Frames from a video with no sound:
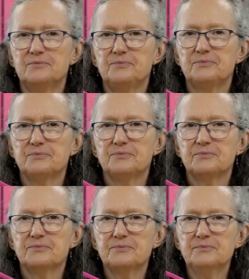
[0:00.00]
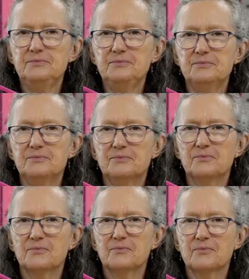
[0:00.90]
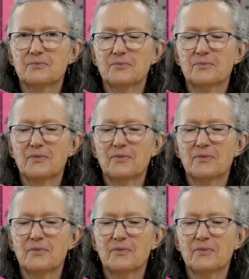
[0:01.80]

(no one is talking)